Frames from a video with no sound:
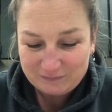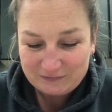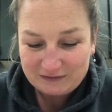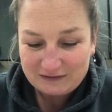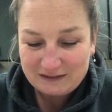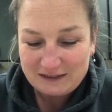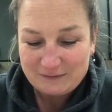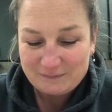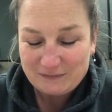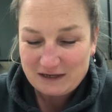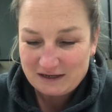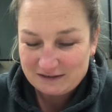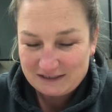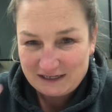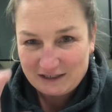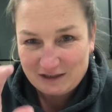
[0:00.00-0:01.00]
Okay, now
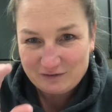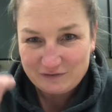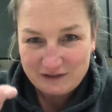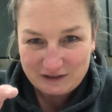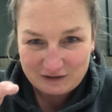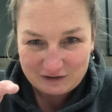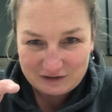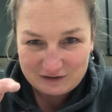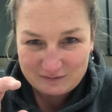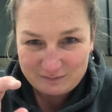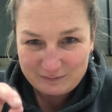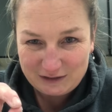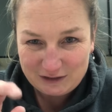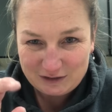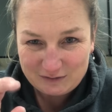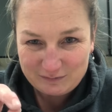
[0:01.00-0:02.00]
take your fingers,
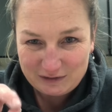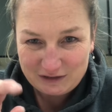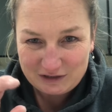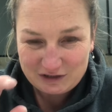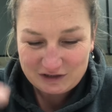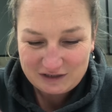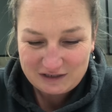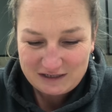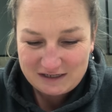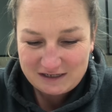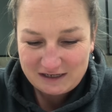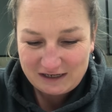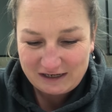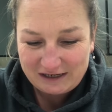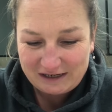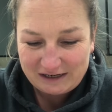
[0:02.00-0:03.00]
pinch, pinch,
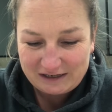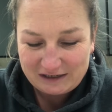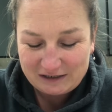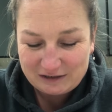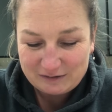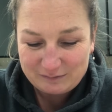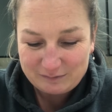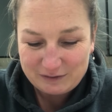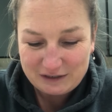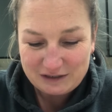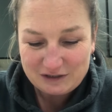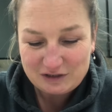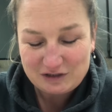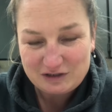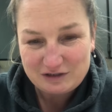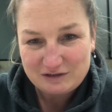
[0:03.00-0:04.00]
and
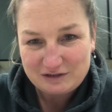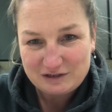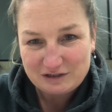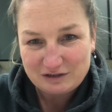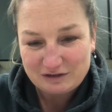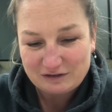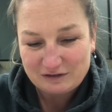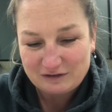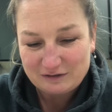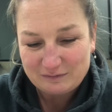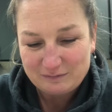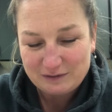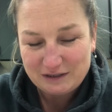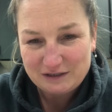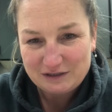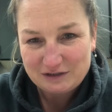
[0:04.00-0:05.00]
pinch, turn,
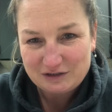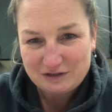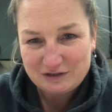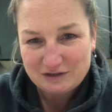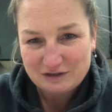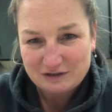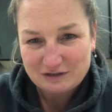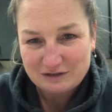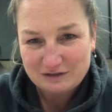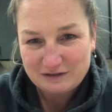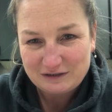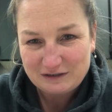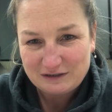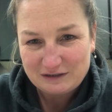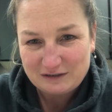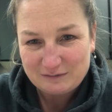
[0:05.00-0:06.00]
pinch, turn,
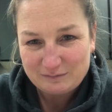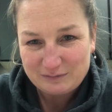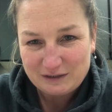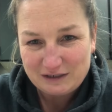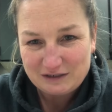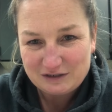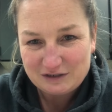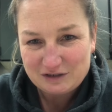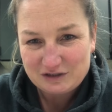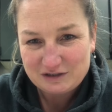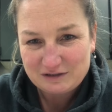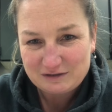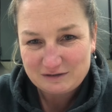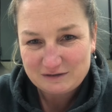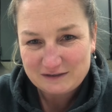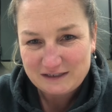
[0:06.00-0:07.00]
pinch.
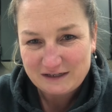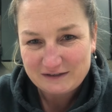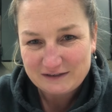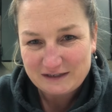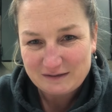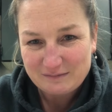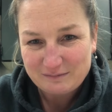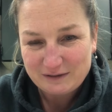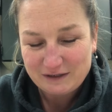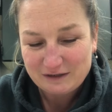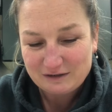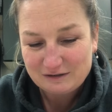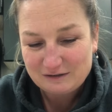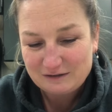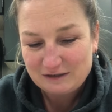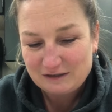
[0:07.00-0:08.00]
See how it's getting
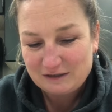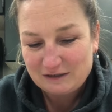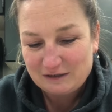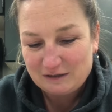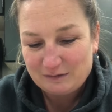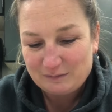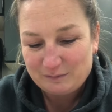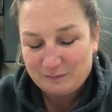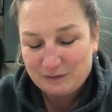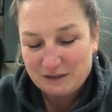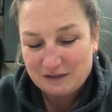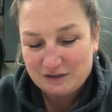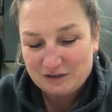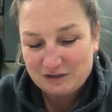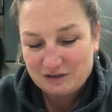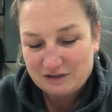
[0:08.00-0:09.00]
bigger?
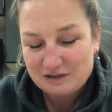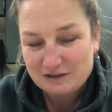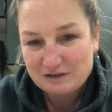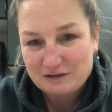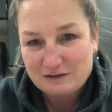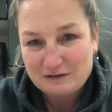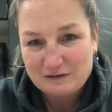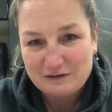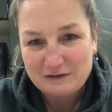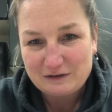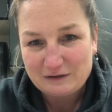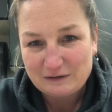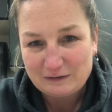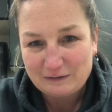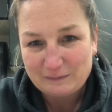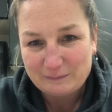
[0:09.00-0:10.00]
Pinch and turn,
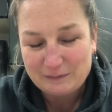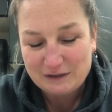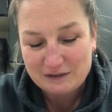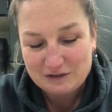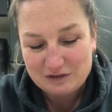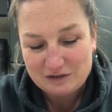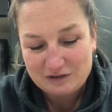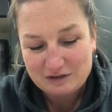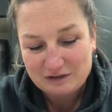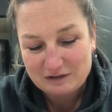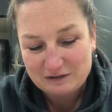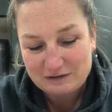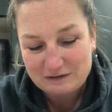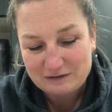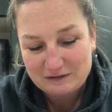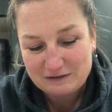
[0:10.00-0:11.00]
pinch, turn.